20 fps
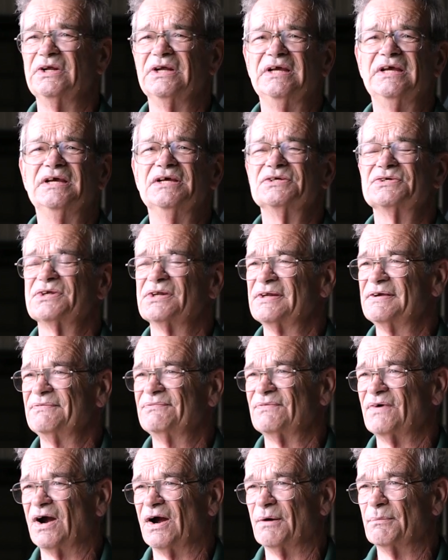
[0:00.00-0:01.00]
easily
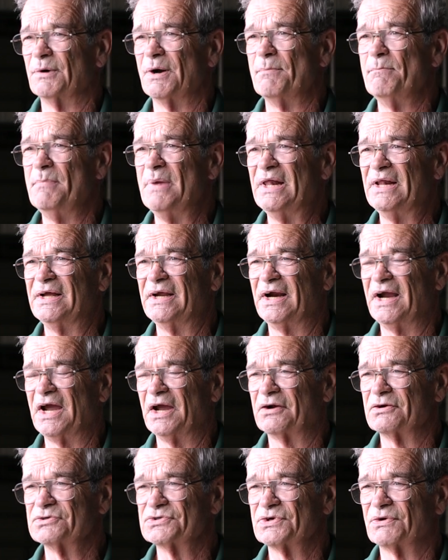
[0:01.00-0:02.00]
farm 1 million
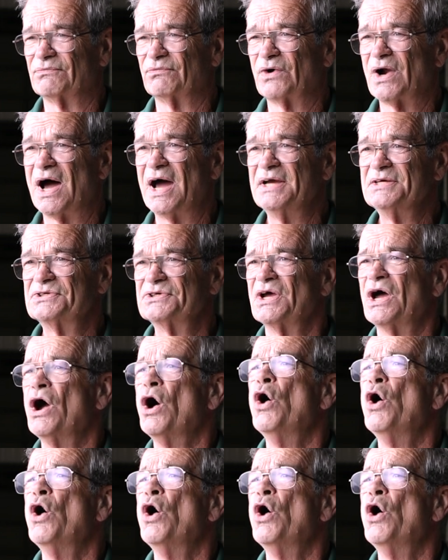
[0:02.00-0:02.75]
acres of rice